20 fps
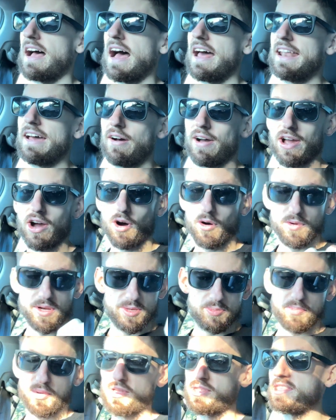now I
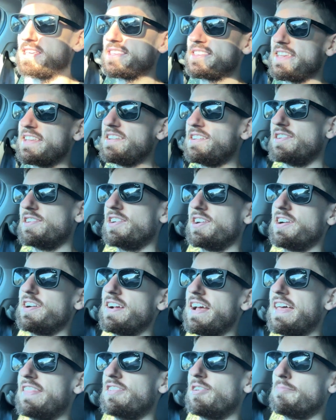always put this in here,
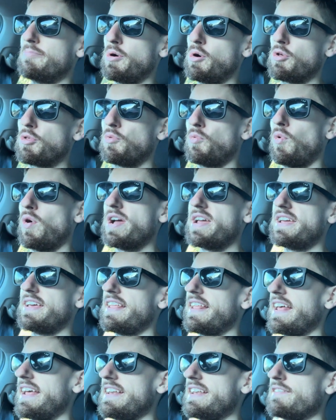and they're both white,
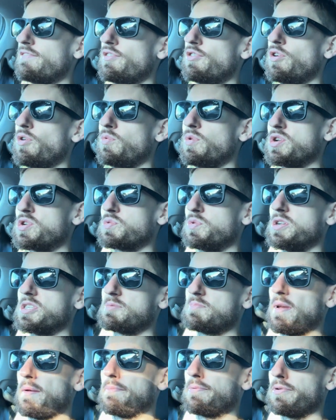and I never know which
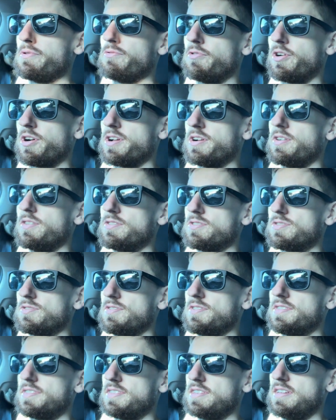one's my pre-workout. So
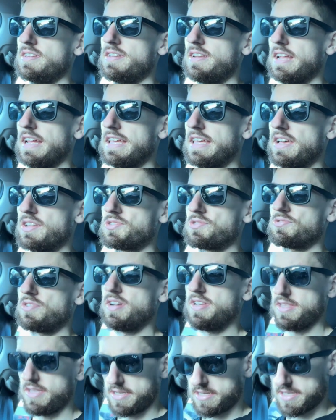let's see, did I guess
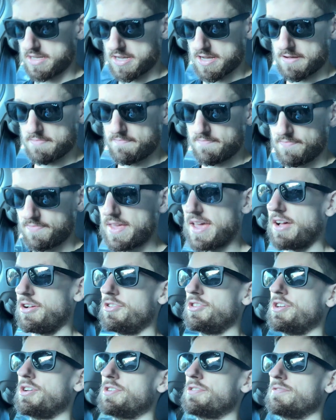right this time?
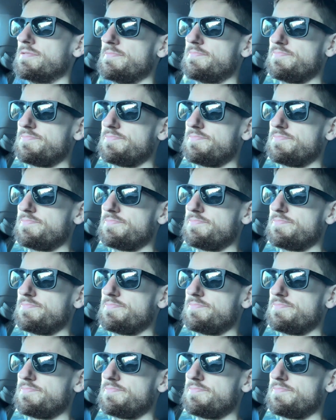Hell no.